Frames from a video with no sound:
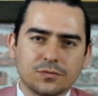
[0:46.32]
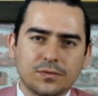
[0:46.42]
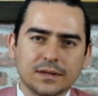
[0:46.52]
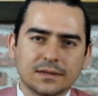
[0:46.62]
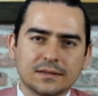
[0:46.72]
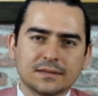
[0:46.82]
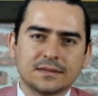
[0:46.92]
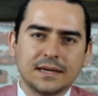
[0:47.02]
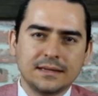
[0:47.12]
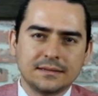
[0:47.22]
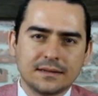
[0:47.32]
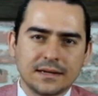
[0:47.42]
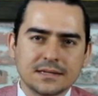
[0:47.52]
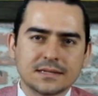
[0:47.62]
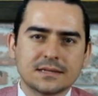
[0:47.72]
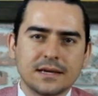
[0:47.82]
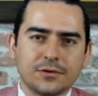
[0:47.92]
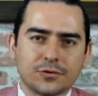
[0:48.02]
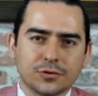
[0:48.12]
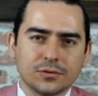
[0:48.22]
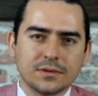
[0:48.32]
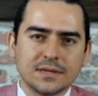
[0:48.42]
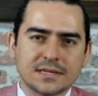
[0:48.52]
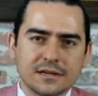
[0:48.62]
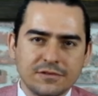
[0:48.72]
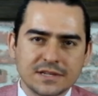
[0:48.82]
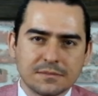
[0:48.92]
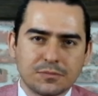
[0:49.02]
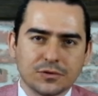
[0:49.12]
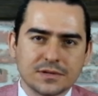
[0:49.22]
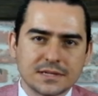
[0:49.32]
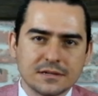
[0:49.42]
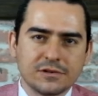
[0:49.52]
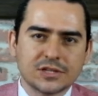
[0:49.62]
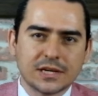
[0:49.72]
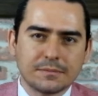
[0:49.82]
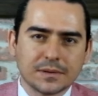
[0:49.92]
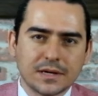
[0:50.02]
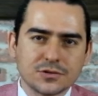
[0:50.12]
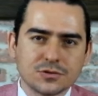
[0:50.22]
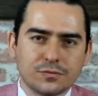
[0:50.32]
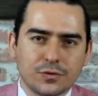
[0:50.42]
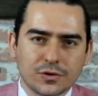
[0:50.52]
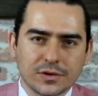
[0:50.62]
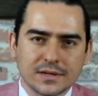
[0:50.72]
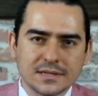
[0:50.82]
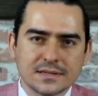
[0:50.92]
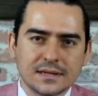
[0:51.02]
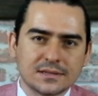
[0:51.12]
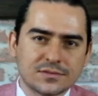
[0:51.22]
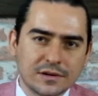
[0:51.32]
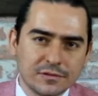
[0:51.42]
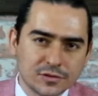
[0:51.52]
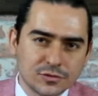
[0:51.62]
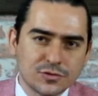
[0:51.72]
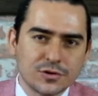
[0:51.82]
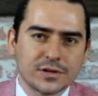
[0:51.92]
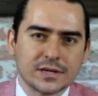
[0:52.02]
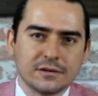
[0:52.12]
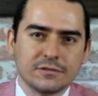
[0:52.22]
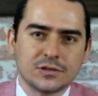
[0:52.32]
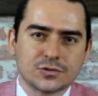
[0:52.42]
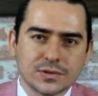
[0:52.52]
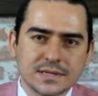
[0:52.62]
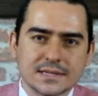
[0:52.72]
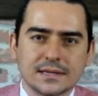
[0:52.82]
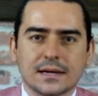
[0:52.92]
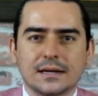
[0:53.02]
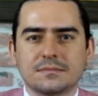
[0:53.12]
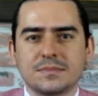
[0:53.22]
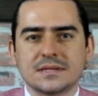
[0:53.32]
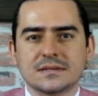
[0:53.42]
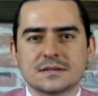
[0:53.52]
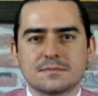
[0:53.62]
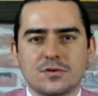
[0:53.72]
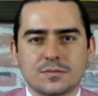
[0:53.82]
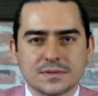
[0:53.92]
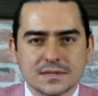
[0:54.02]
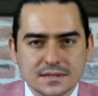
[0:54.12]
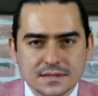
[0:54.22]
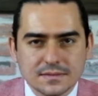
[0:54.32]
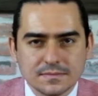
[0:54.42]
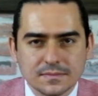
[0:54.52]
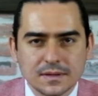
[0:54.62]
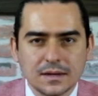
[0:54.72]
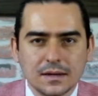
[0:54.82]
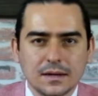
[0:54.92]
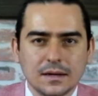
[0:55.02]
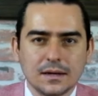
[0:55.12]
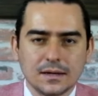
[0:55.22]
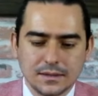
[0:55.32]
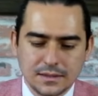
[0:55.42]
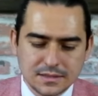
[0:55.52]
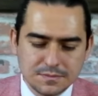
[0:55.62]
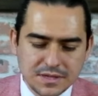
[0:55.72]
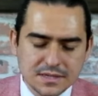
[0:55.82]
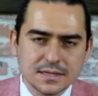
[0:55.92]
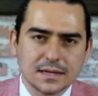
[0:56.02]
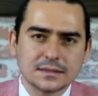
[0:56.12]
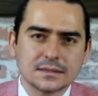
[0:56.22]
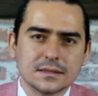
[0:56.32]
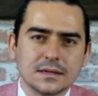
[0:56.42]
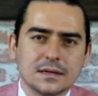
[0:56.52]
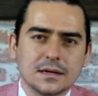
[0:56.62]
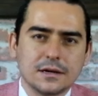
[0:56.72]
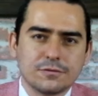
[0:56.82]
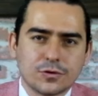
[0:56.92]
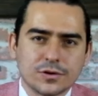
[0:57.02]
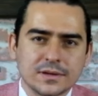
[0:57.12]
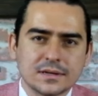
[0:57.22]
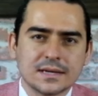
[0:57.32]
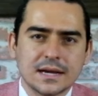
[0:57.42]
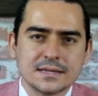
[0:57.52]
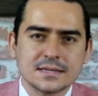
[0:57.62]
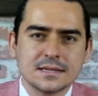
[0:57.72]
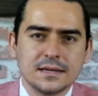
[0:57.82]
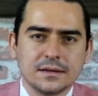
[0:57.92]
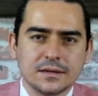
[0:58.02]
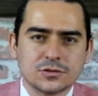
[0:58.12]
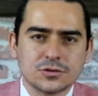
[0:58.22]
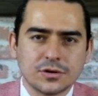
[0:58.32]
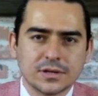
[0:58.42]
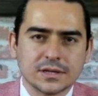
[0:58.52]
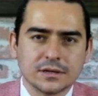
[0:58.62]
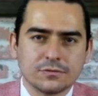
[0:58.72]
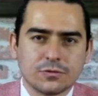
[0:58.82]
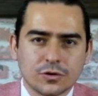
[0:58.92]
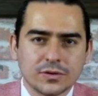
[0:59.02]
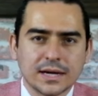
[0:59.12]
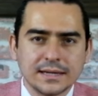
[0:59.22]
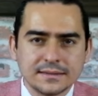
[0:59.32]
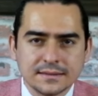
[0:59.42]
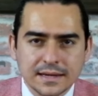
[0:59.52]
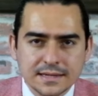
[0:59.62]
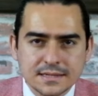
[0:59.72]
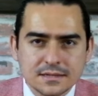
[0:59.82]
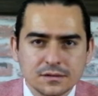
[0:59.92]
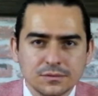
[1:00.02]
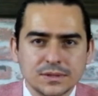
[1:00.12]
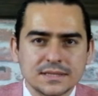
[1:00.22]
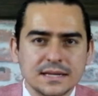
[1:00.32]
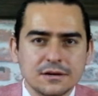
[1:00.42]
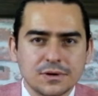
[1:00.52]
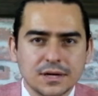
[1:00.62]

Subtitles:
of 180 days stay rule is a visa policy which applies to foreigners that travel to Turkey with touristic and business purposes. It means that a foreigner can stay in Turkey for 90 days within a